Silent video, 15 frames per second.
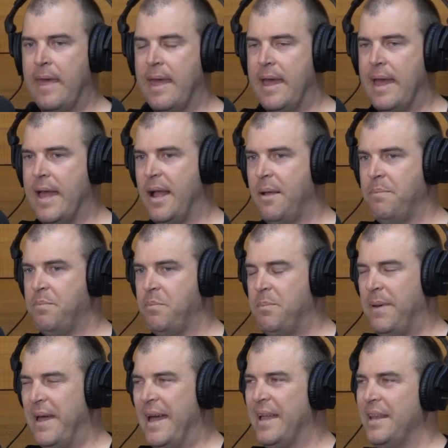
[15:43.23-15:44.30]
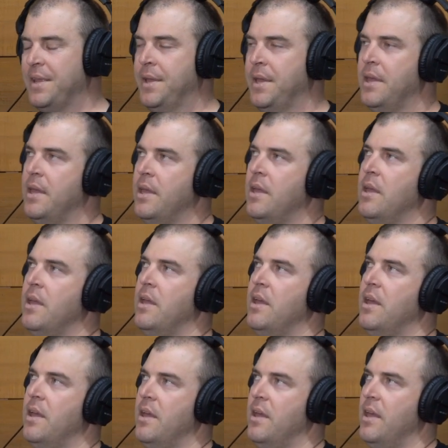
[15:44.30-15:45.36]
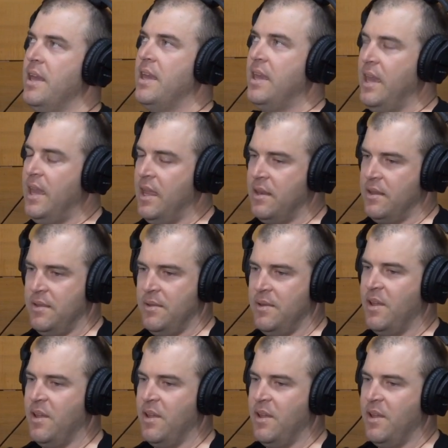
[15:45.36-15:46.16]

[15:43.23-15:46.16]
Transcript: But again,